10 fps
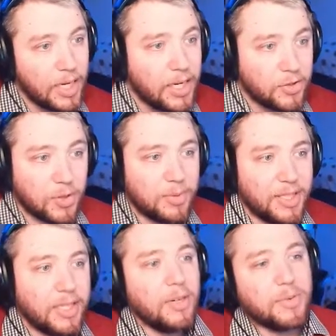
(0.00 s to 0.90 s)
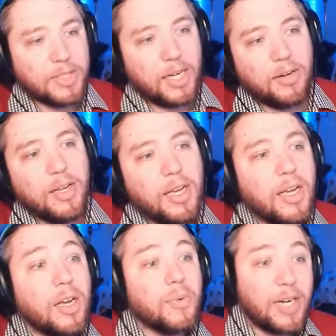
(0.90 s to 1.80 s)
Dribbling, once again,
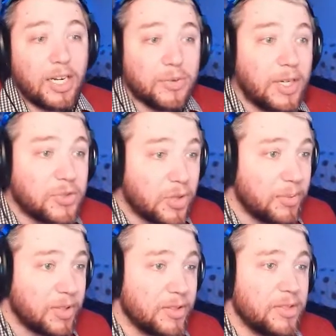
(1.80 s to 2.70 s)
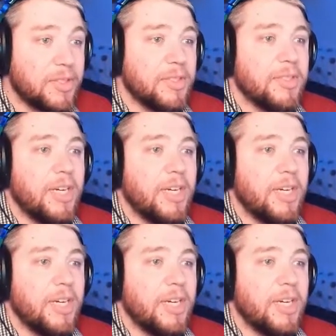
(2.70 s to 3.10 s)
we're not great dribblers.